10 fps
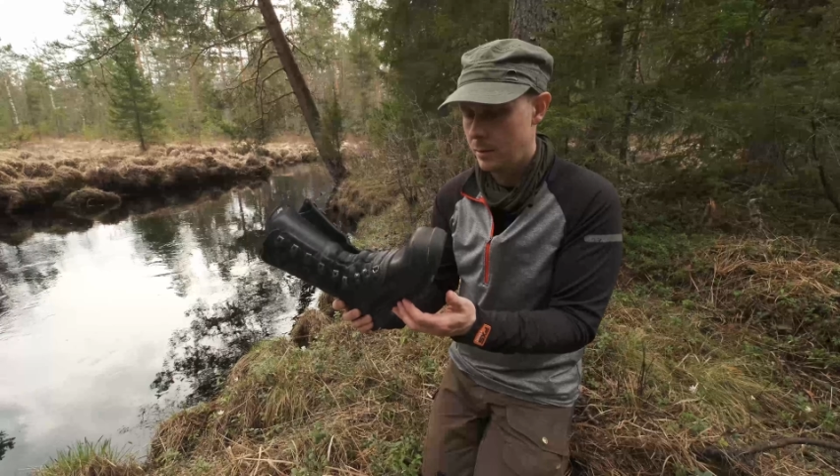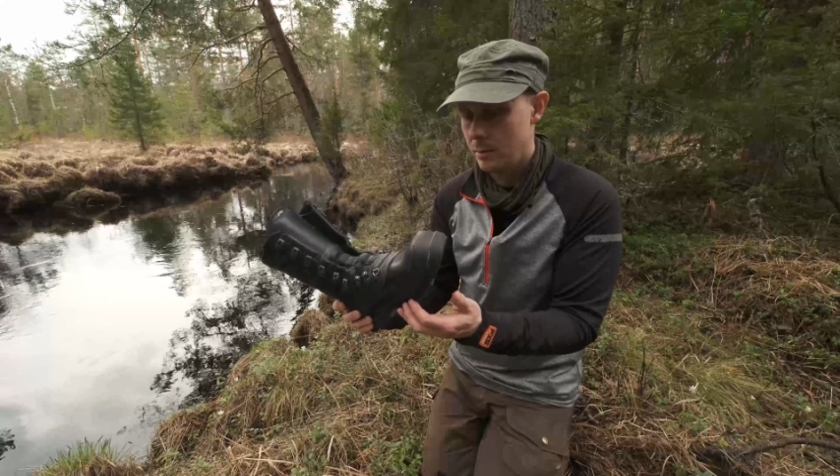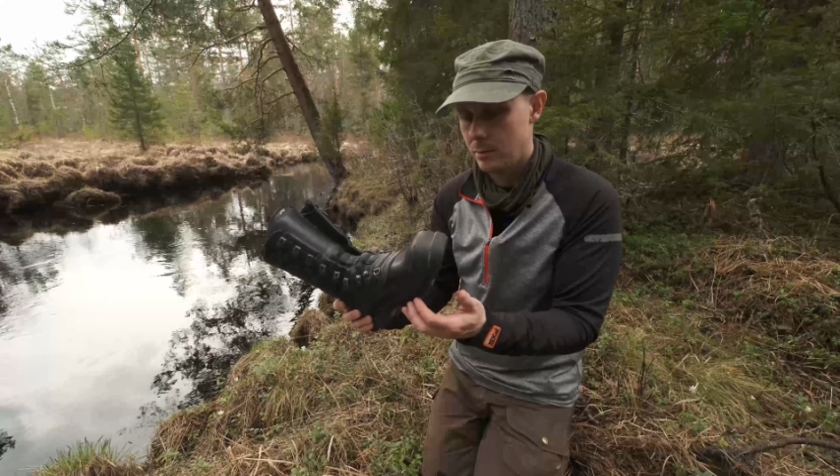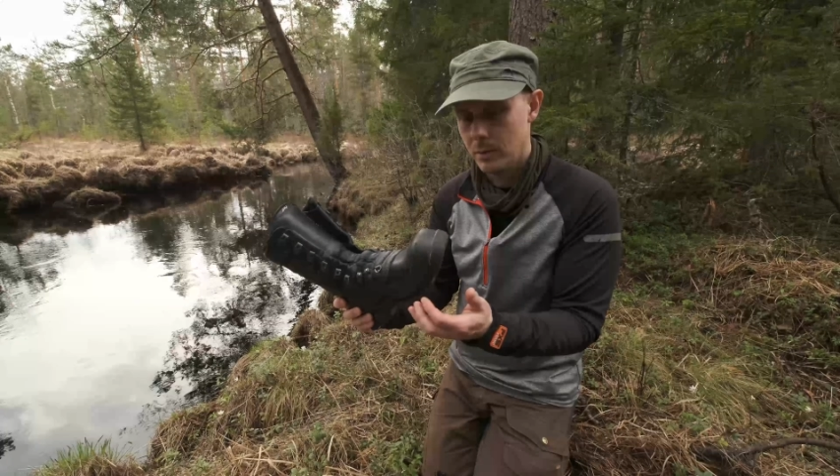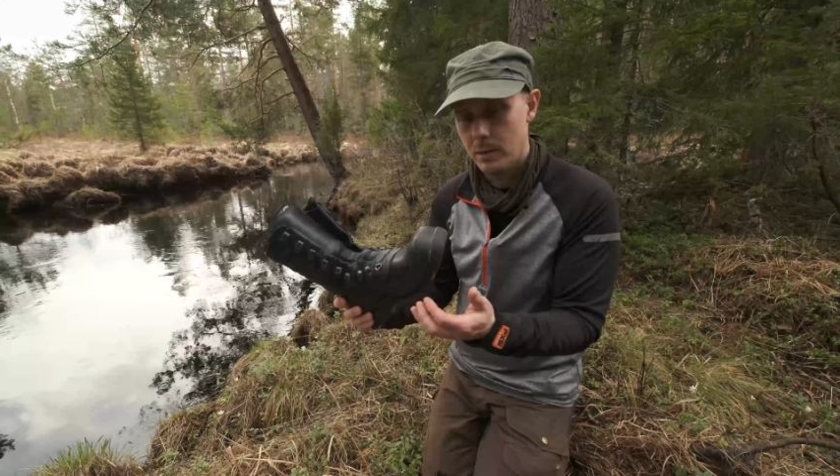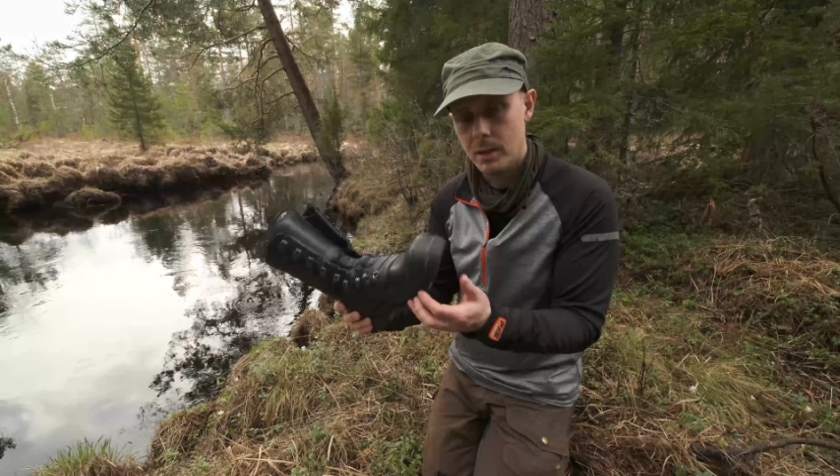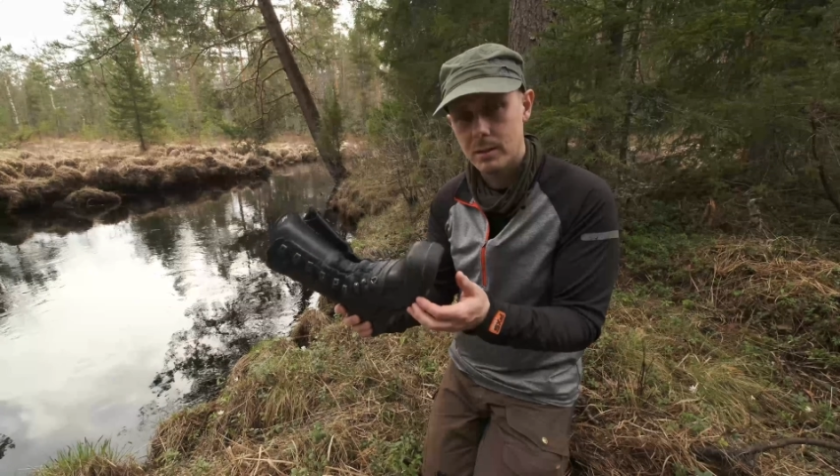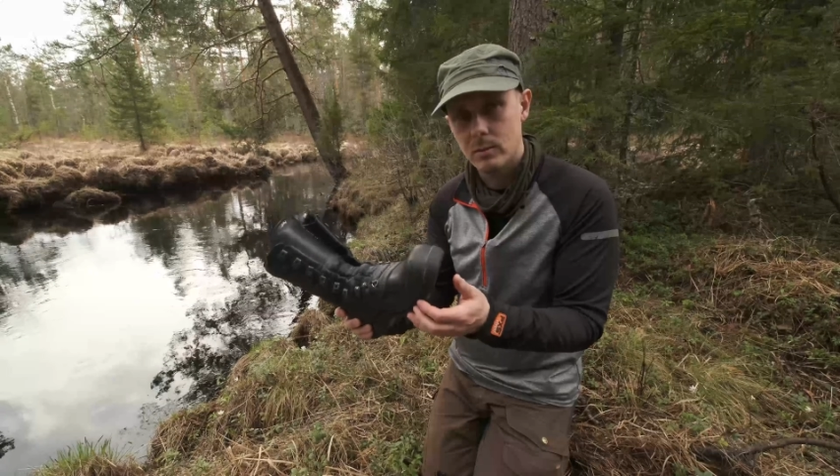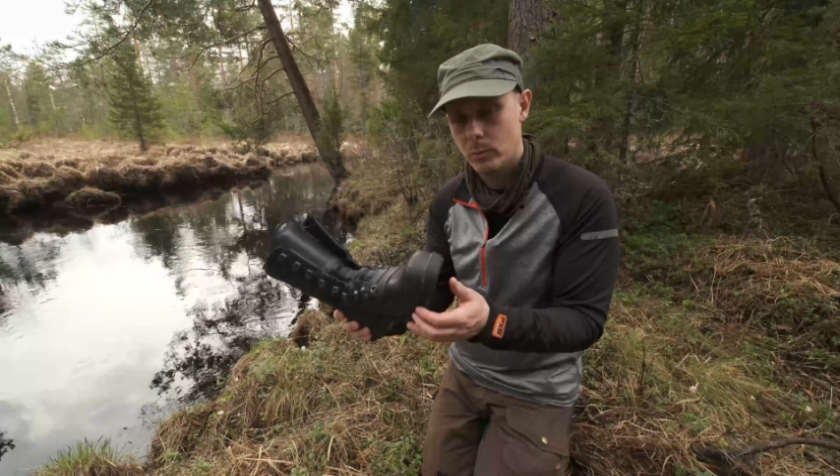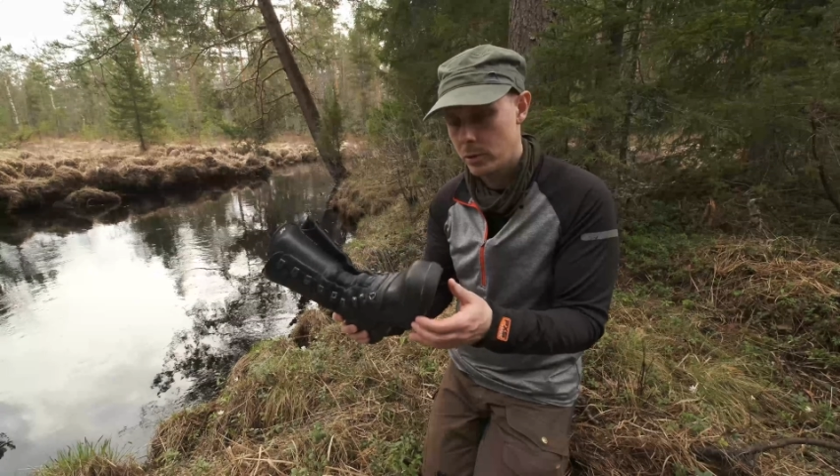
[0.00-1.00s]
on the
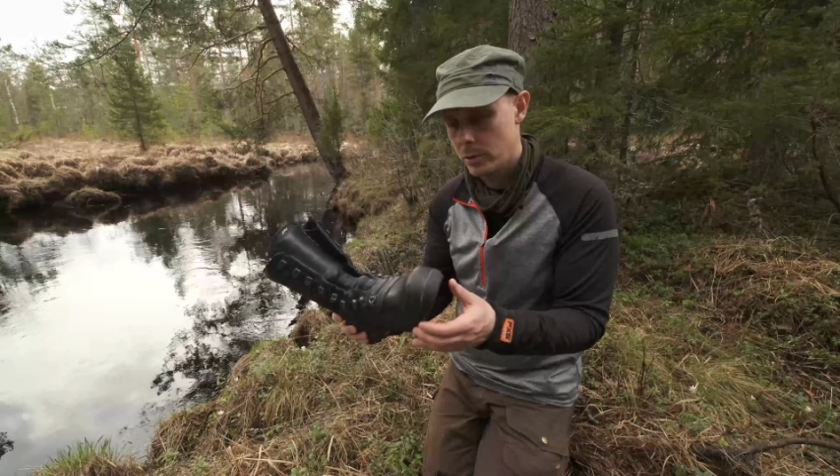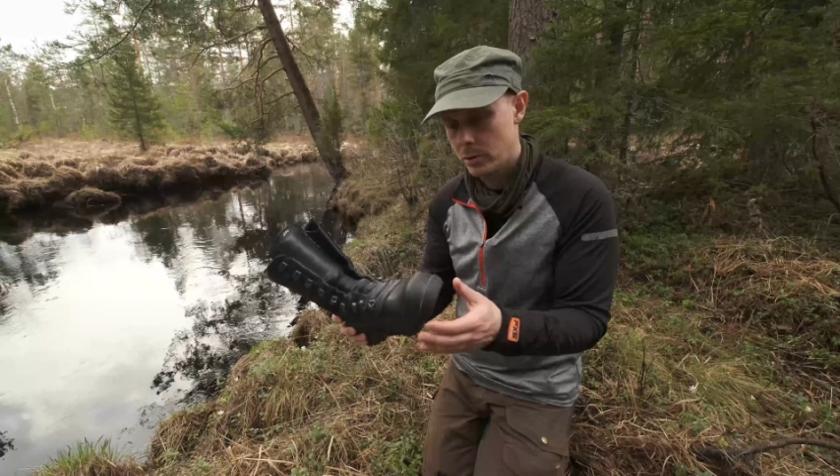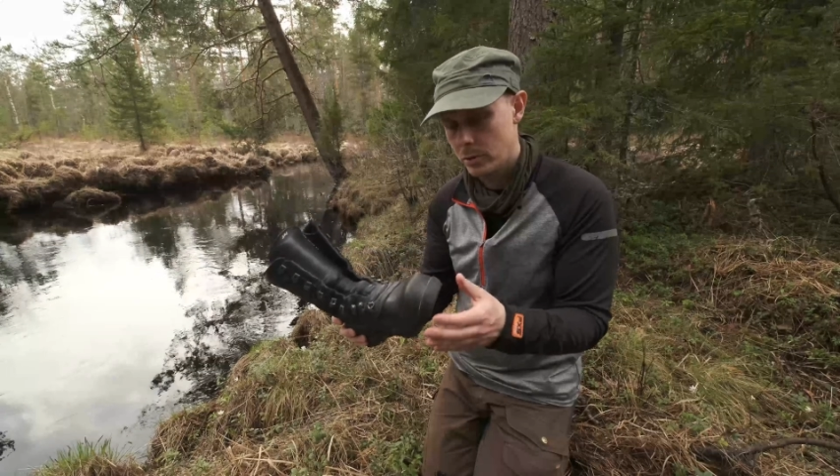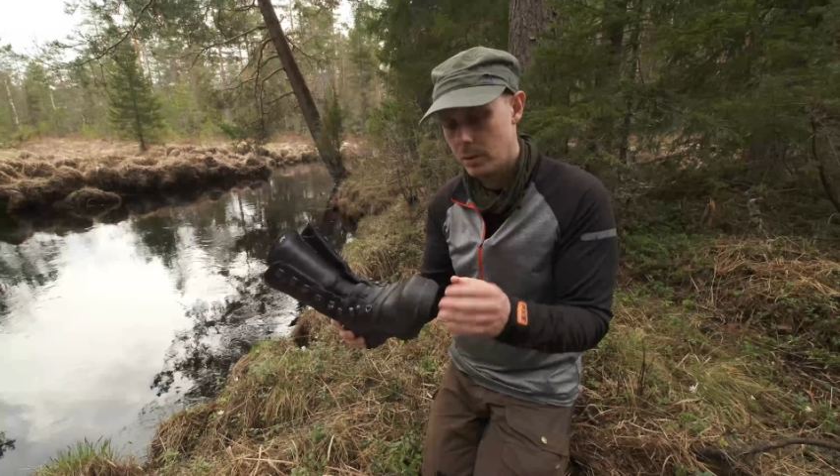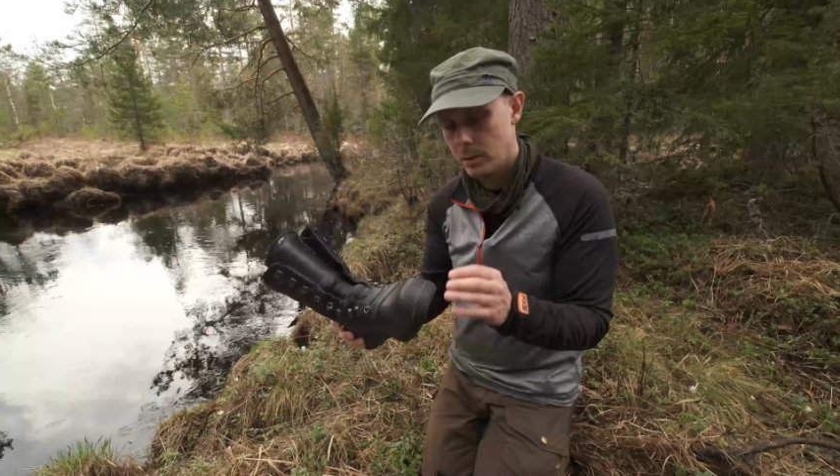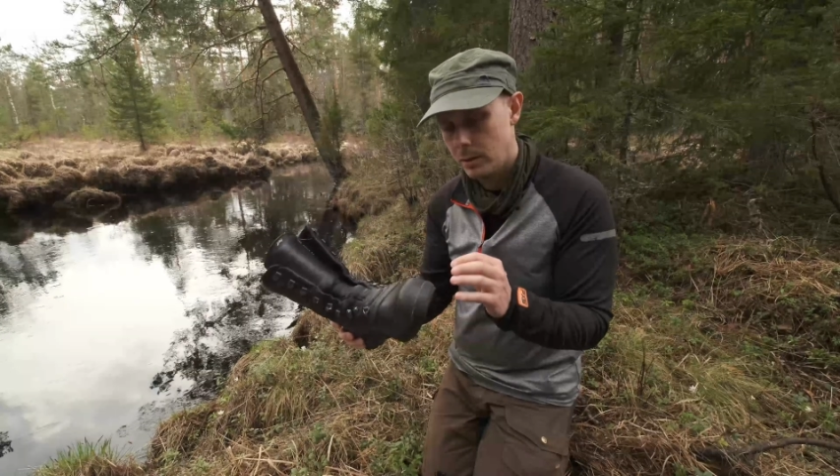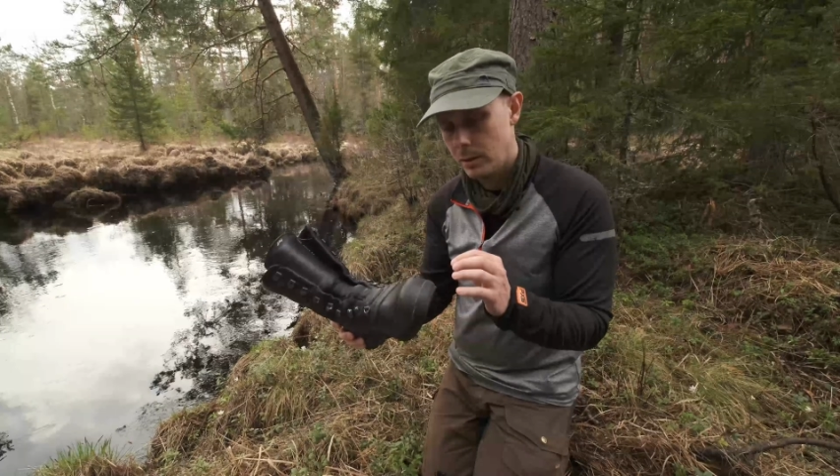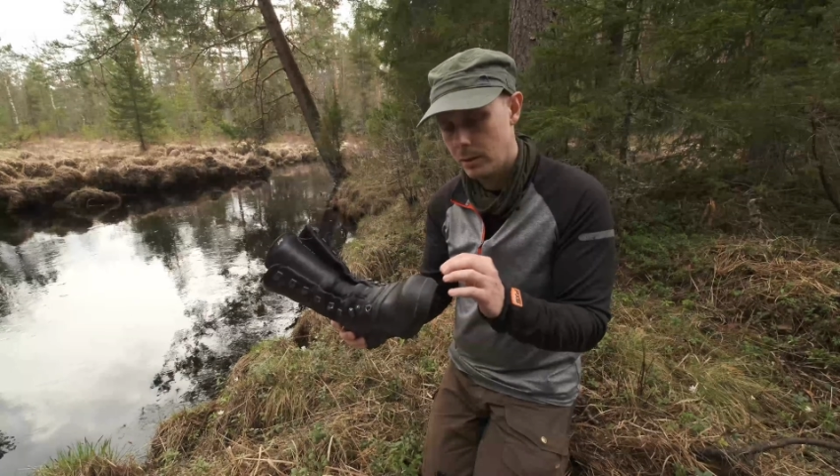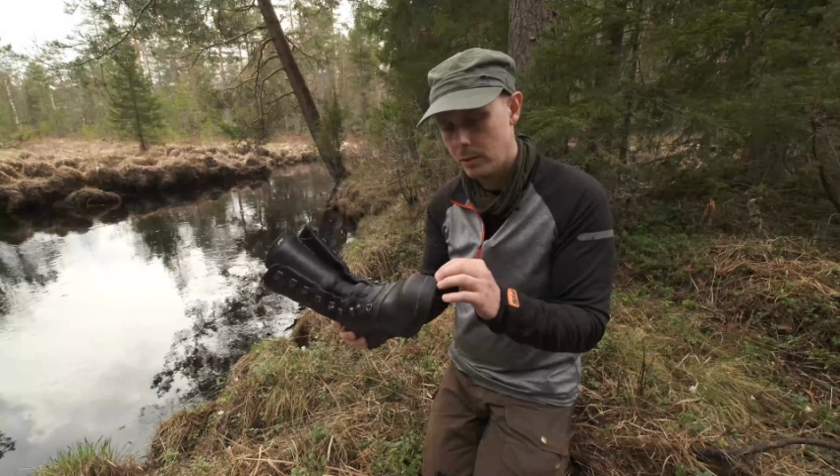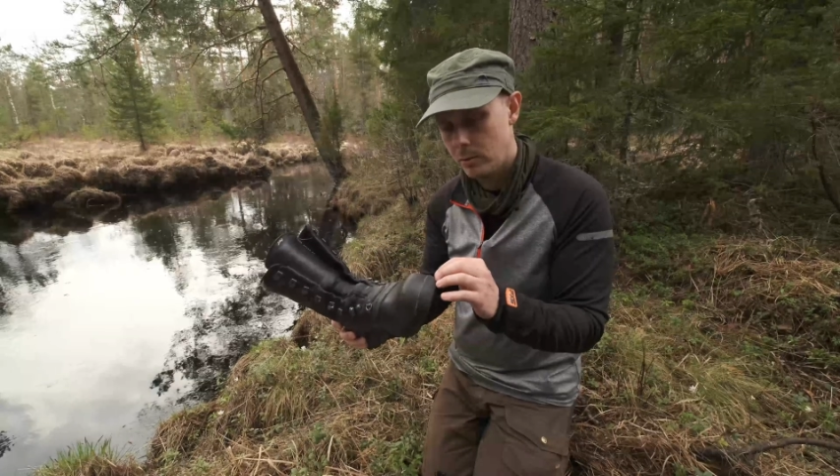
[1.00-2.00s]
next version
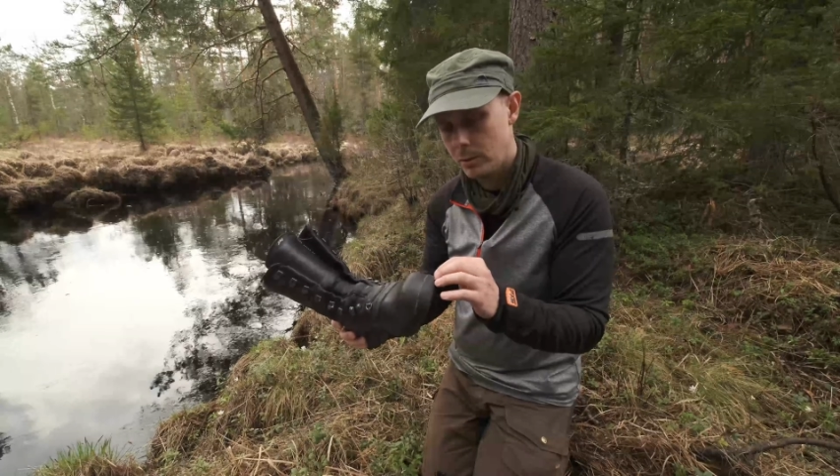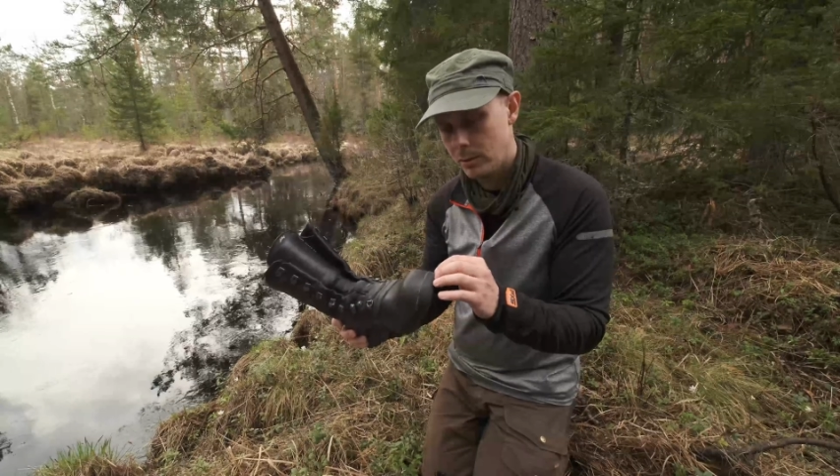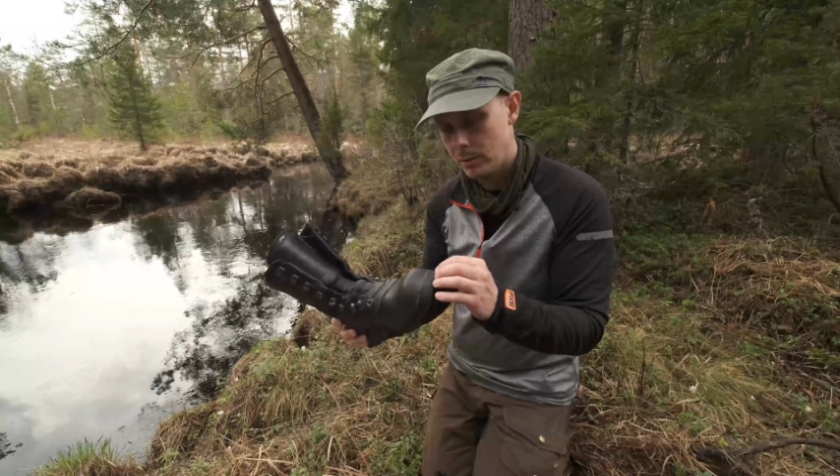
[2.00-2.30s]
included